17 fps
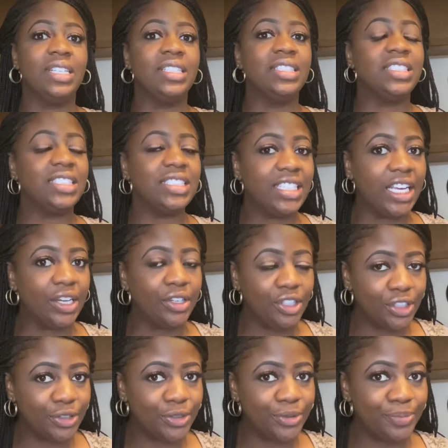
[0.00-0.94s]
to tell
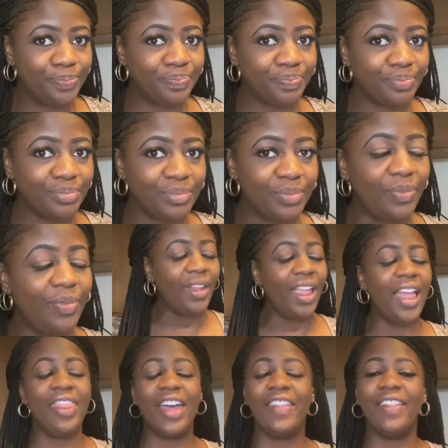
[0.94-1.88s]
you
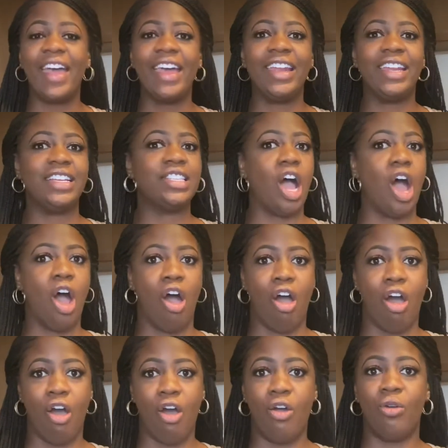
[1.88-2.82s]
that that is
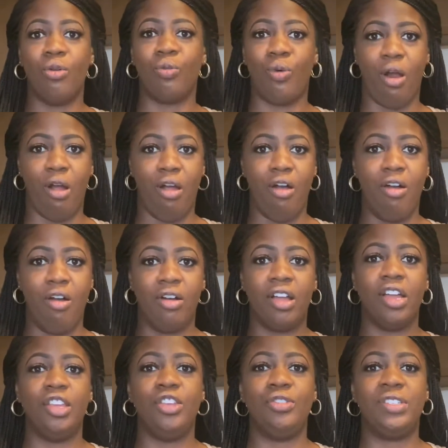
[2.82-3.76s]
all wrong.
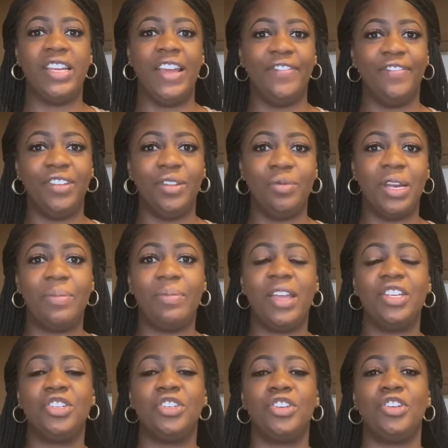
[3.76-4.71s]
You definitely want to
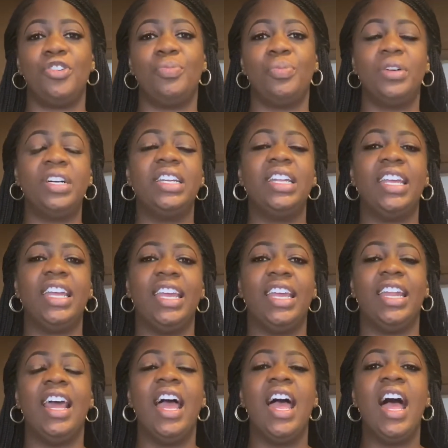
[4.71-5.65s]
make sure you put
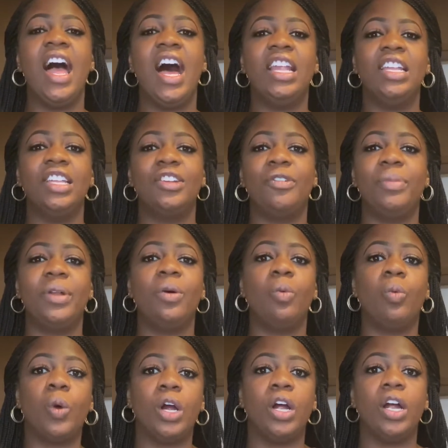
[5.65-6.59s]
in a little bit
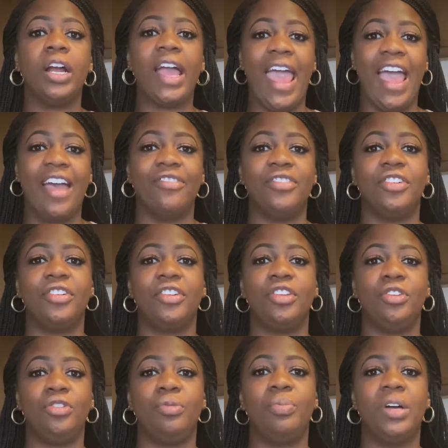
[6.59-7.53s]
of work after
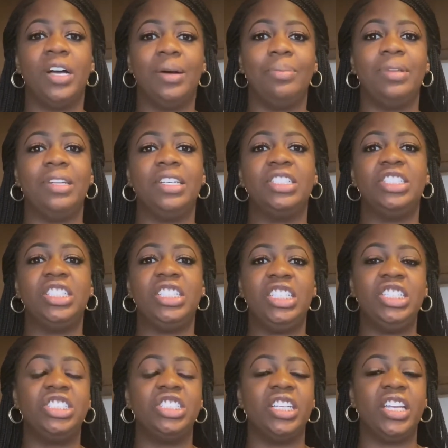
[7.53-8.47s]
you publish
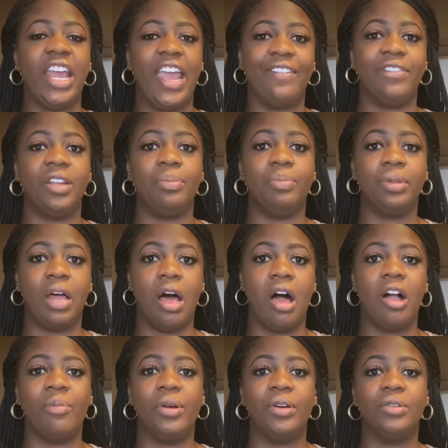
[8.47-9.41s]
each and every
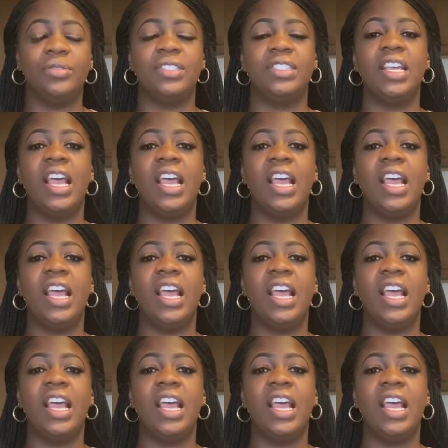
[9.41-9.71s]
blog post.